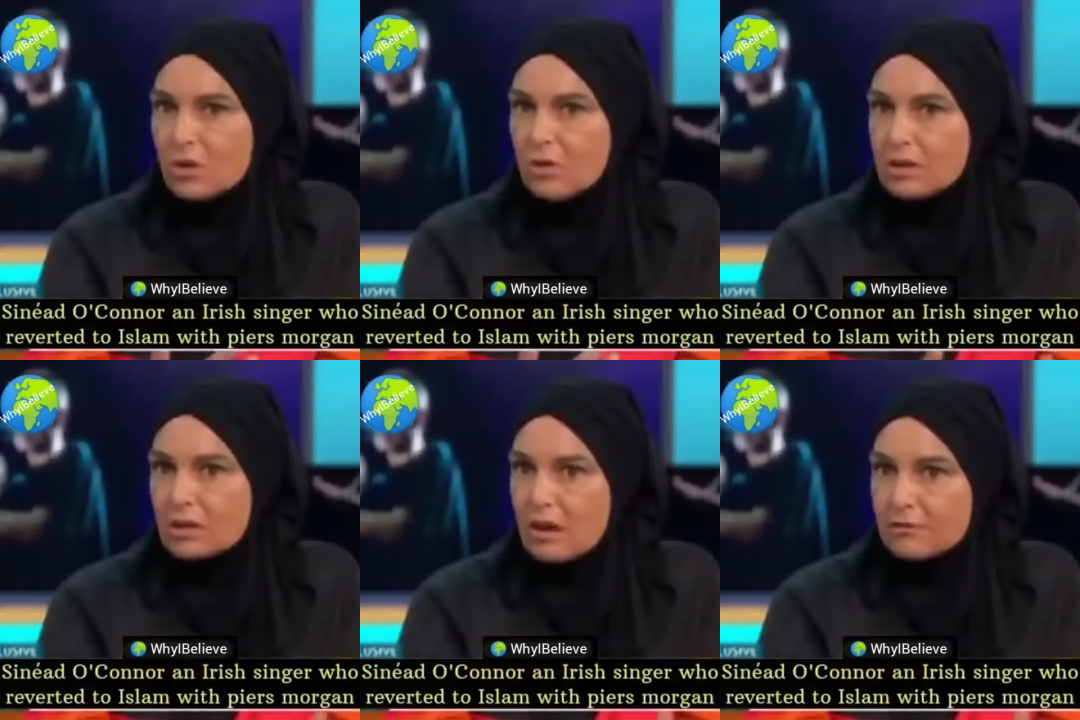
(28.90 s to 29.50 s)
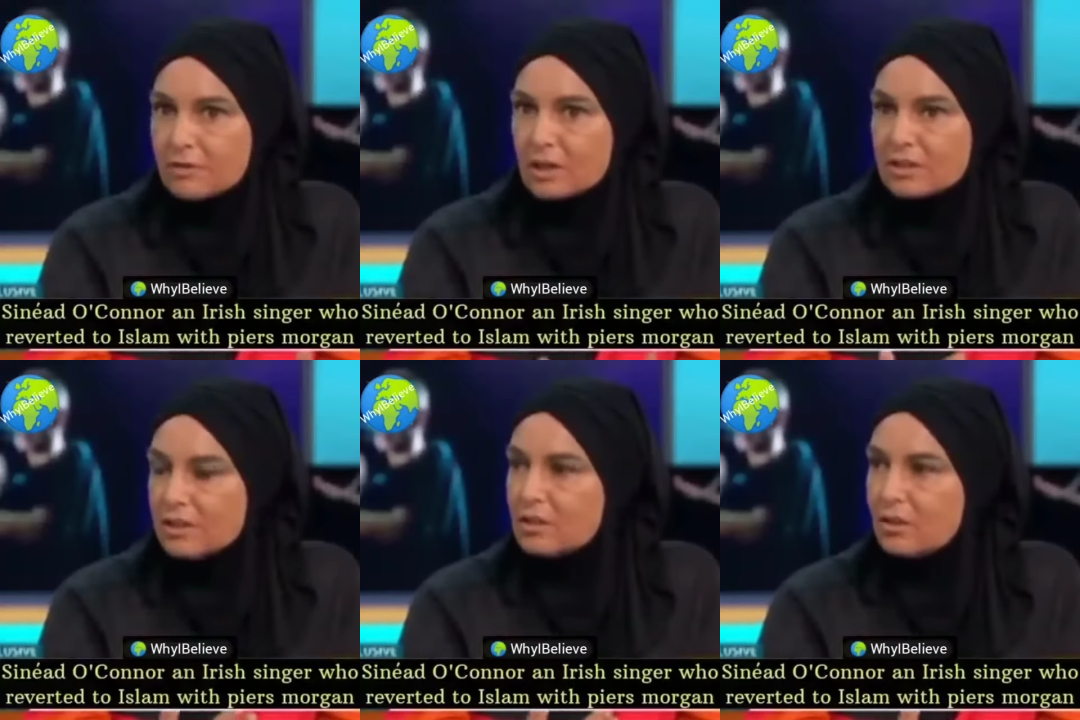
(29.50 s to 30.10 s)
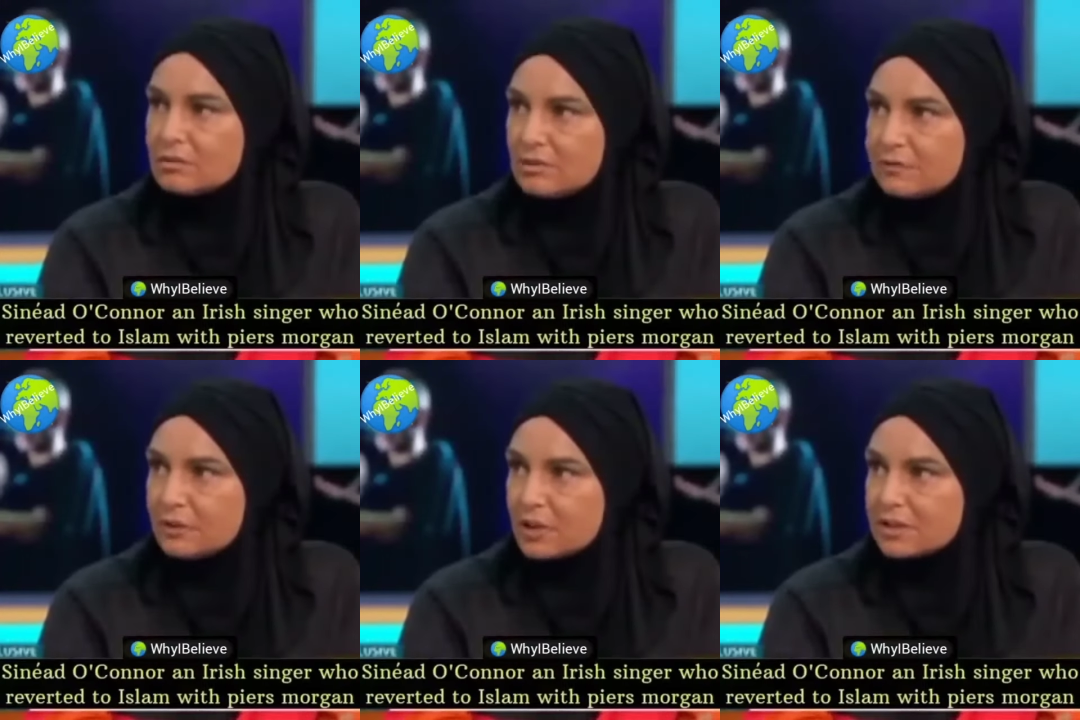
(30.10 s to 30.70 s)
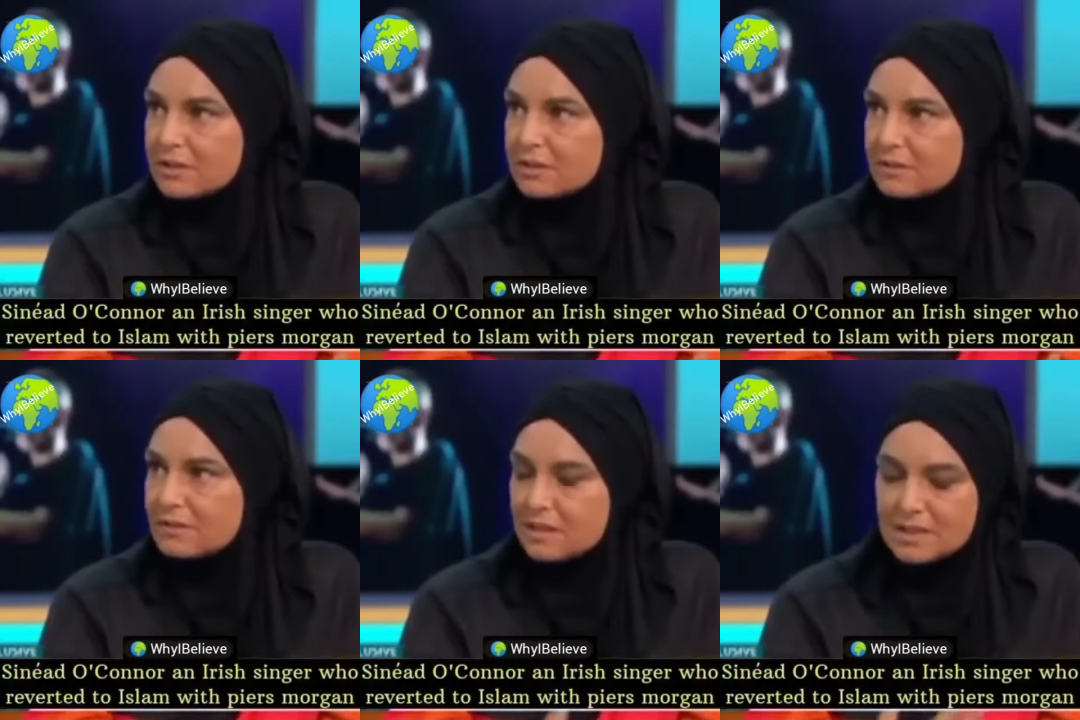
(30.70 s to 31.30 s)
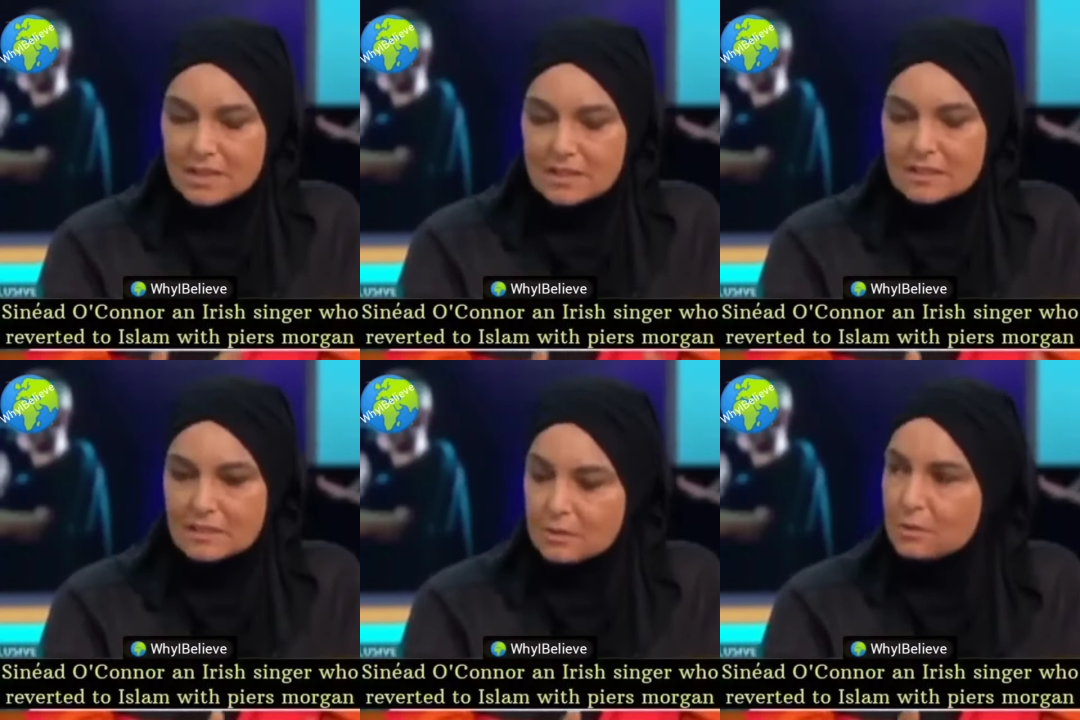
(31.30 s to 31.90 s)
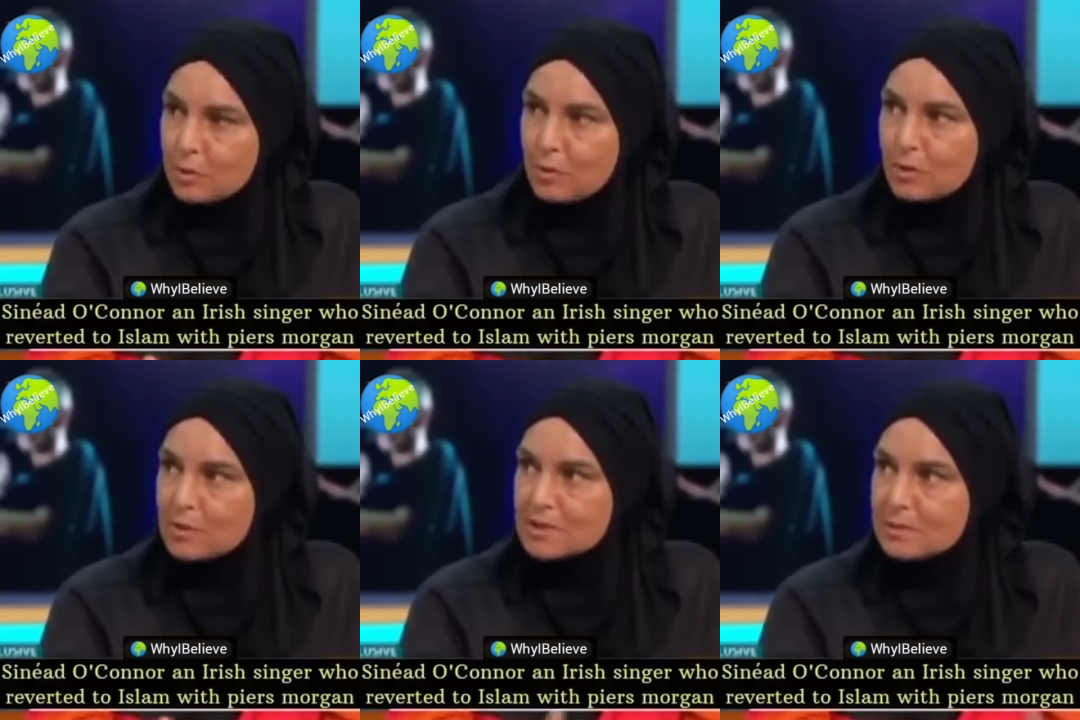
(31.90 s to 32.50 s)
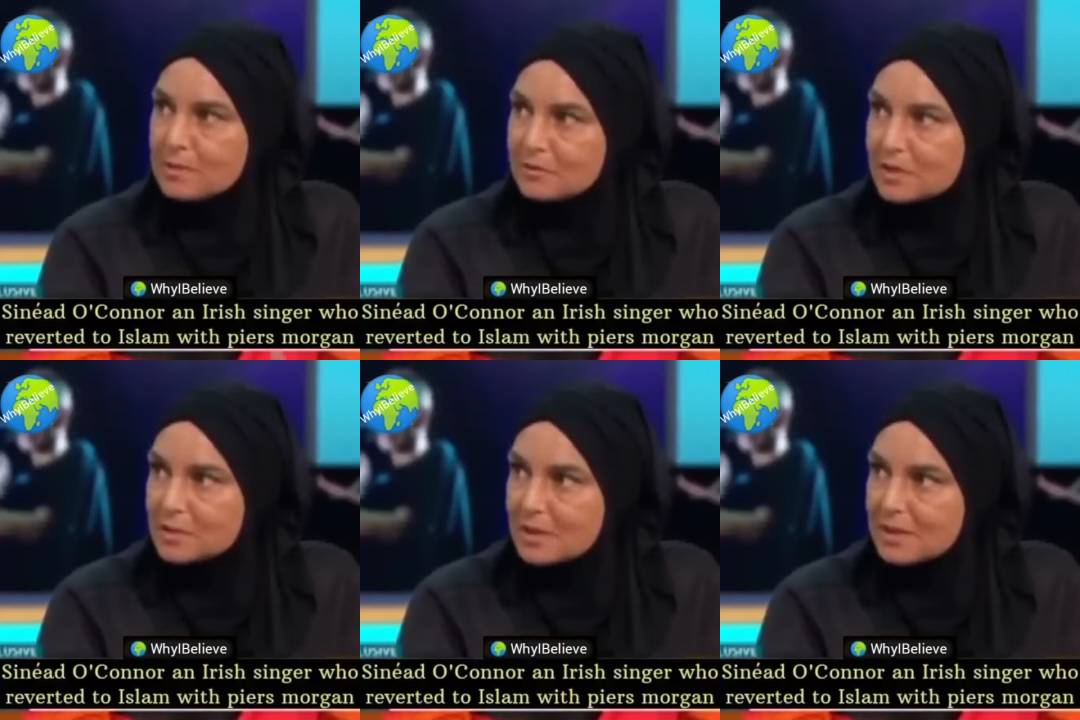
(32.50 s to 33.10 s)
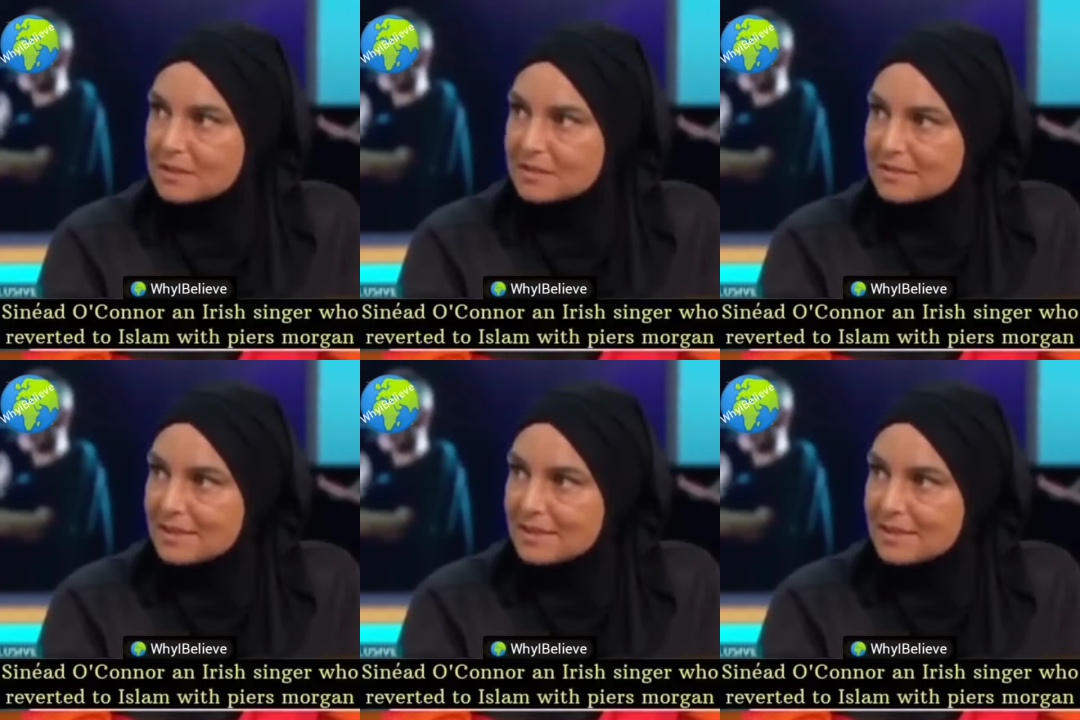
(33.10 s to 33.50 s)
call it conversion, you call it reversion. The idea is that you were born Muslim in the first place.